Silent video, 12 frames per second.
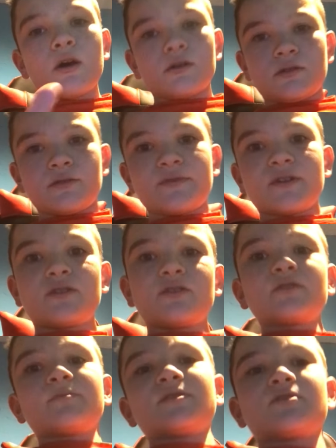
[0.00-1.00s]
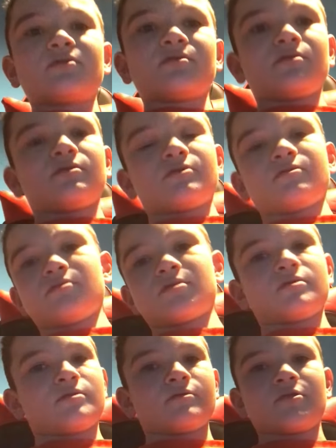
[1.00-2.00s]
I love you guys. Make sure to like,
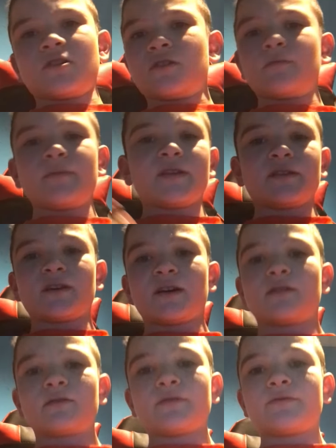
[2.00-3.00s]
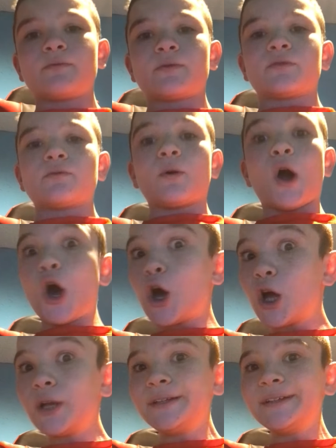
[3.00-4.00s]
subscribe, comment down if you want to do it
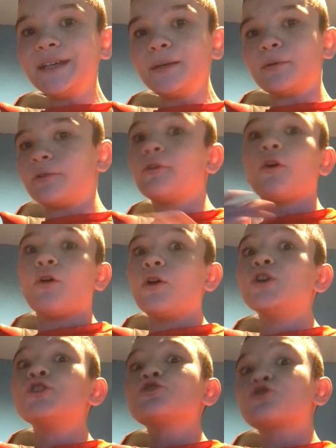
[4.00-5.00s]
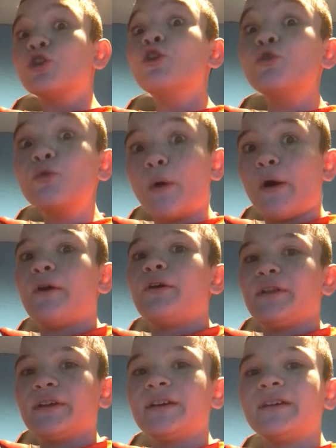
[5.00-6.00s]
early, but not too
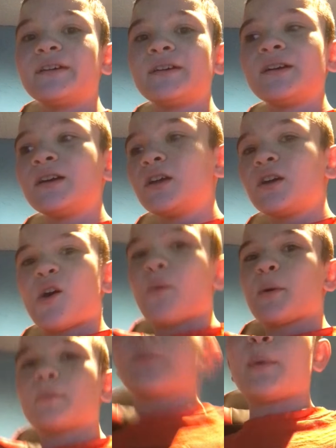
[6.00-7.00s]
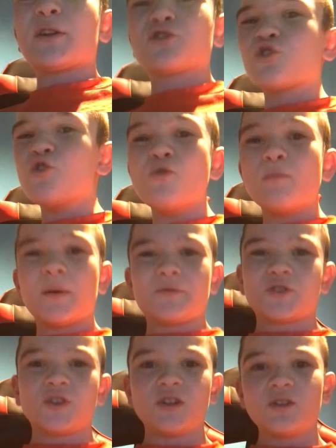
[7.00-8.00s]
early. Or probably about two
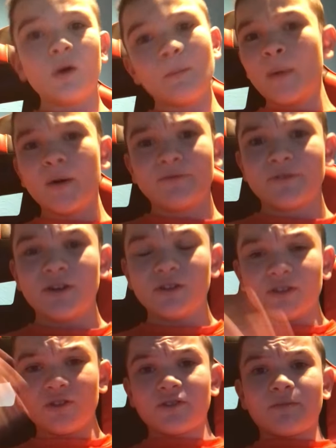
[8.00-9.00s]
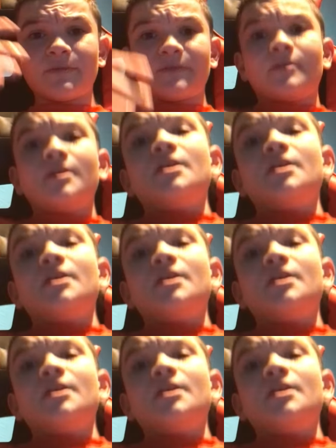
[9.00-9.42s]
months early or a month early or something.